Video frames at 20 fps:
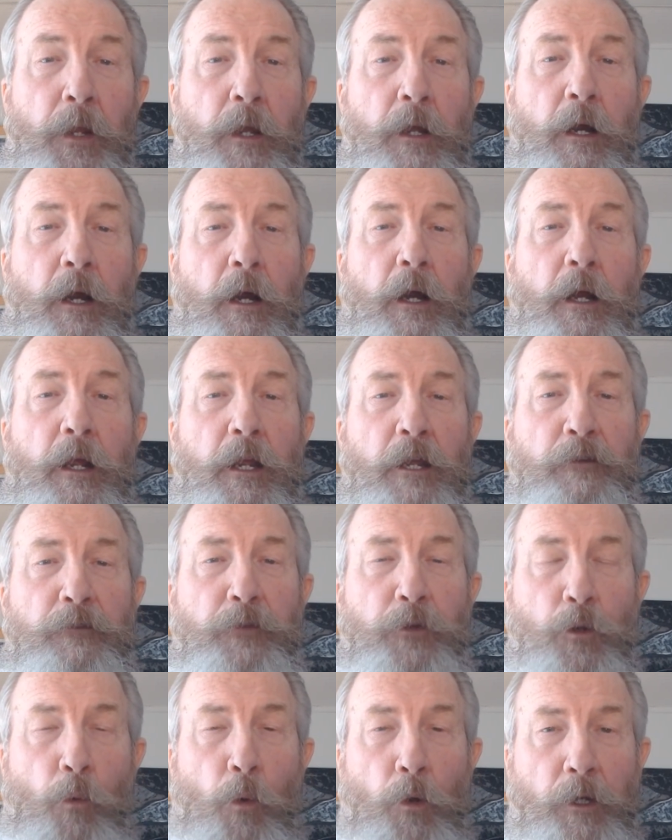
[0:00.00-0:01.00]
If
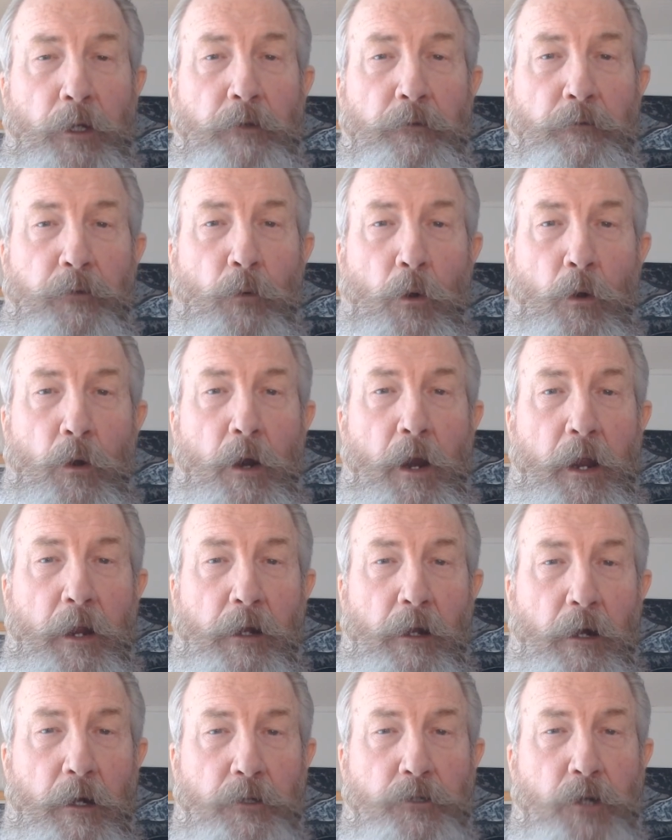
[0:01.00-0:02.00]
you're working for a
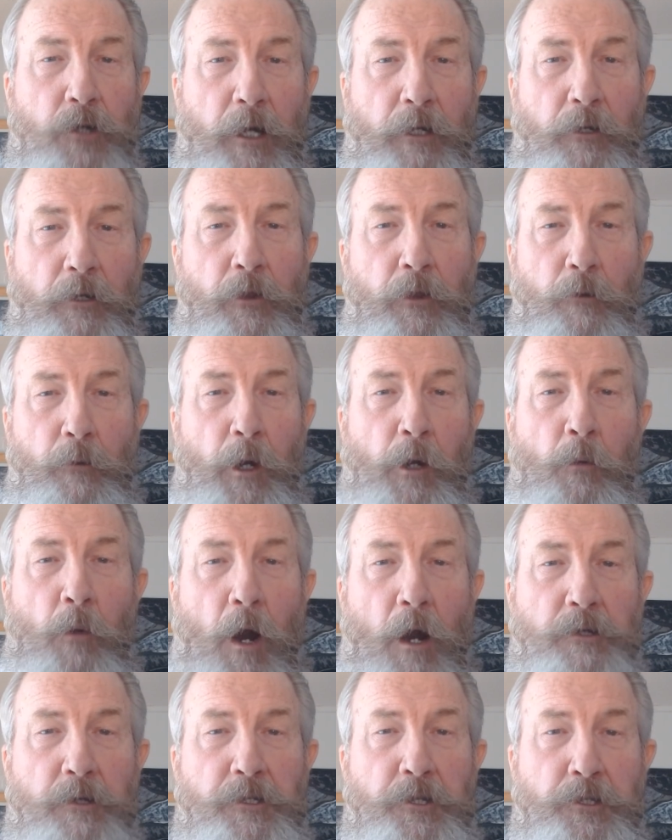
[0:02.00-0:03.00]
contractor that
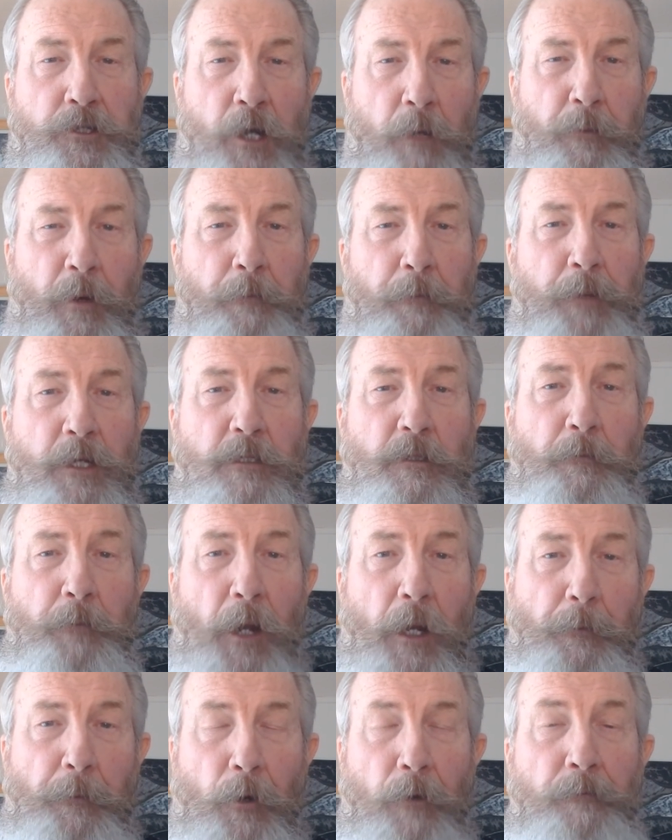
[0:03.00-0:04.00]
requires a separate piece of
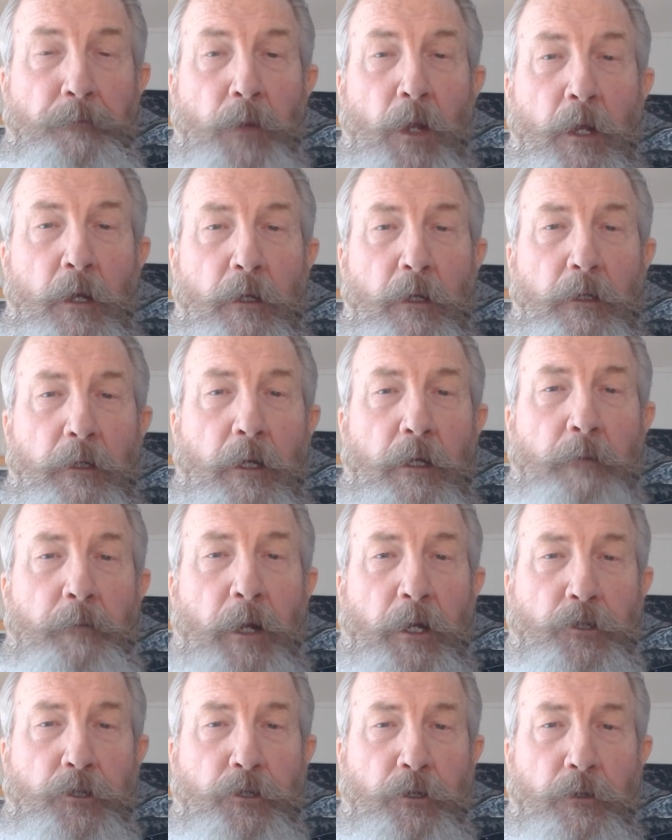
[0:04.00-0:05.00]
paper, you need to
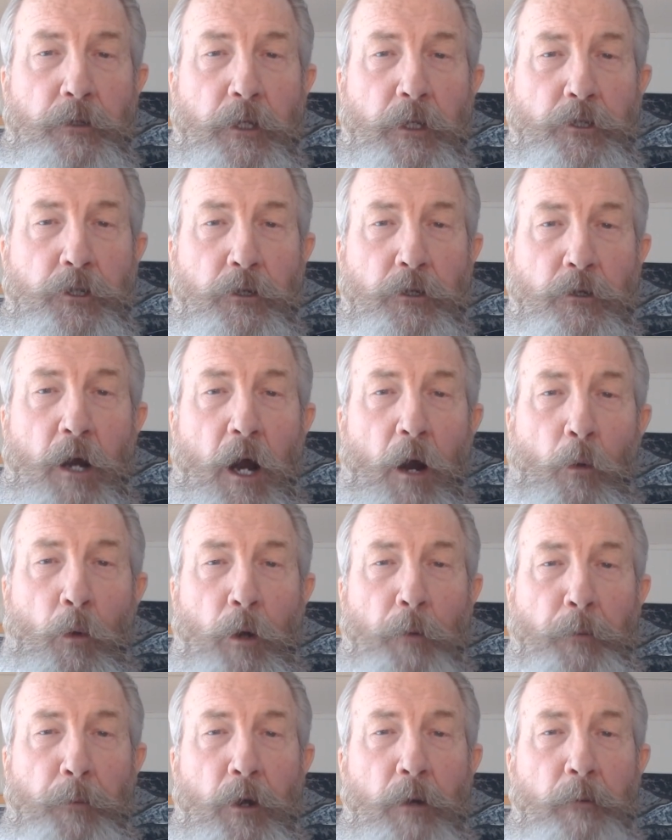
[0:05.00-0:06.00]
make sure that your hot
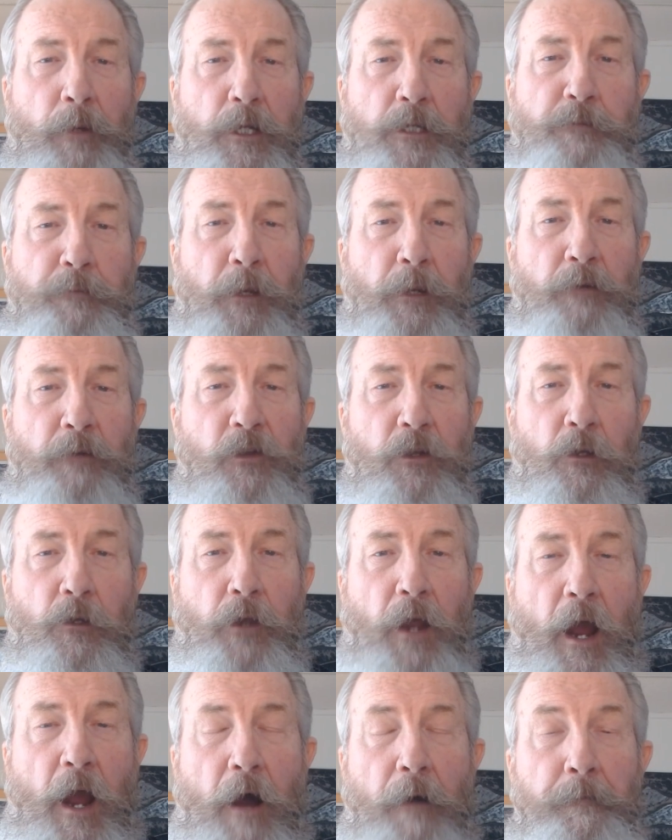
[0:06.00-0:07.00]
work permit's been filled
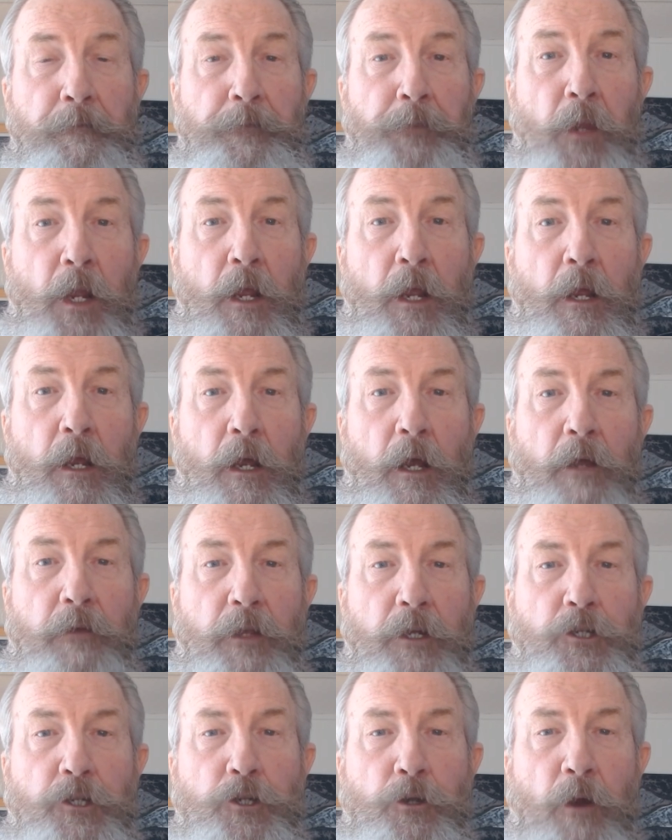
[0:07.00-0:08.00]
out,
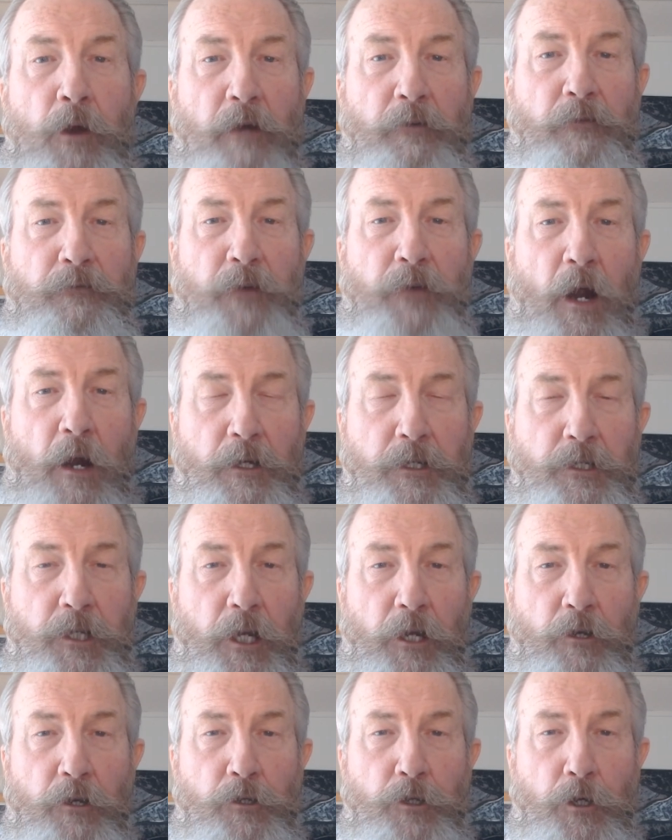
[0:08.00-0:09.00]
that you have a fire
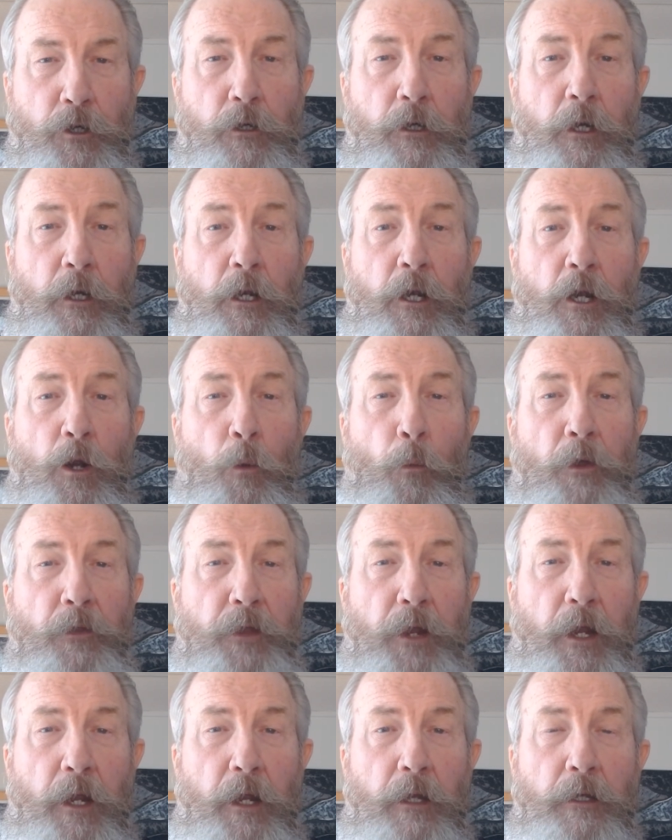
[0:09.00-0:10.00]
extinguisher
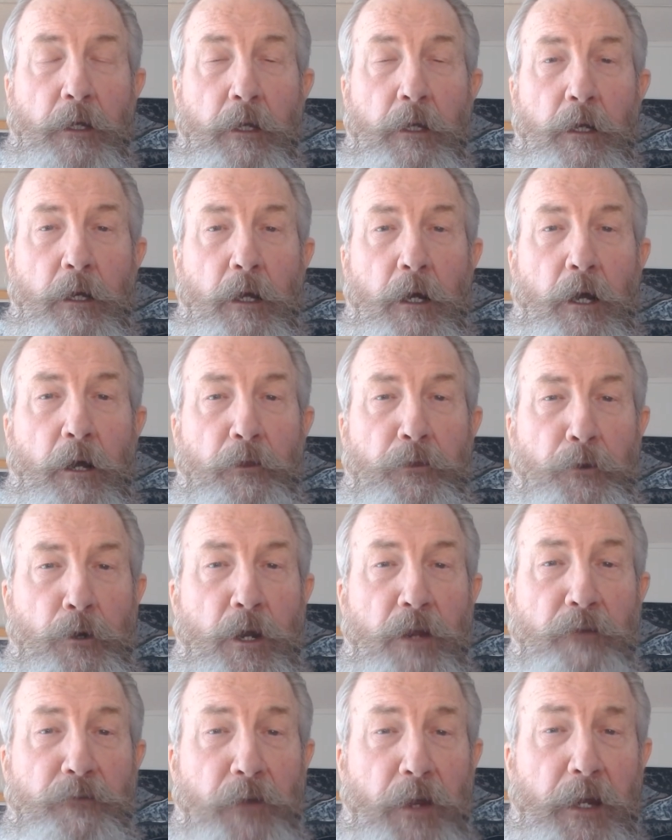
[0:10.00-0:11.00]
within
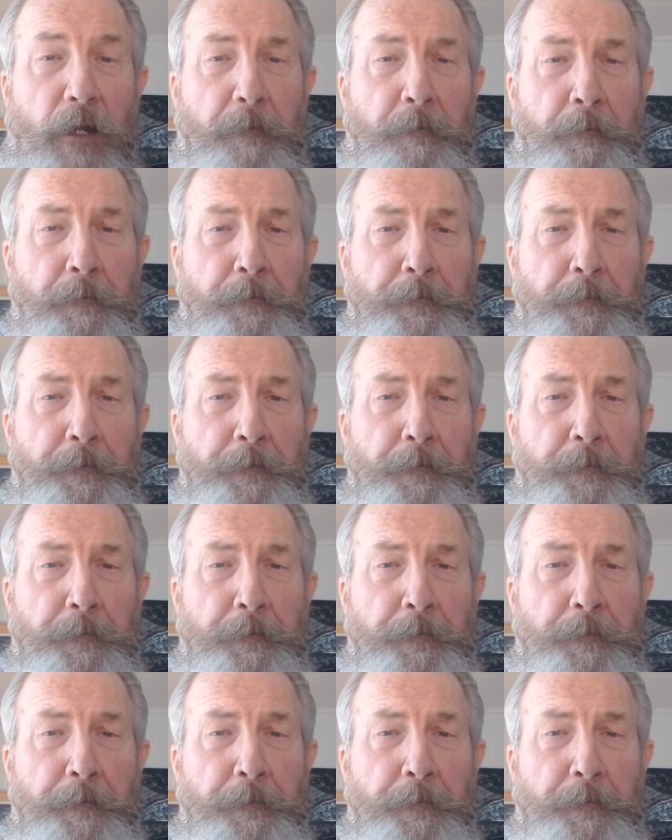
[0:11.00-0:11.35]
30 feet,